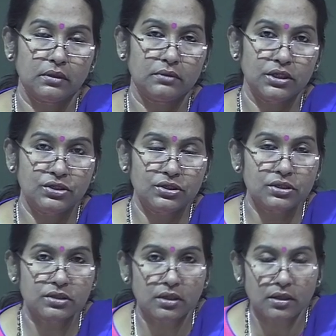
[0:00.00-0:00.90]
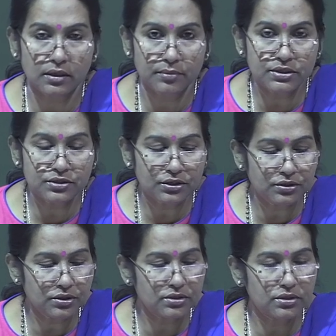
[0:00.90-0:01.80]
teachers, the
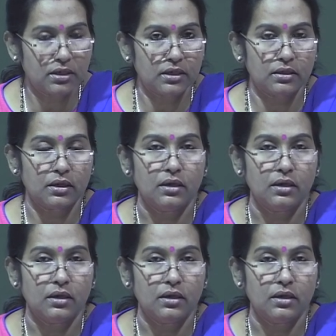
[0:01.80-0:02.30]
administrators, the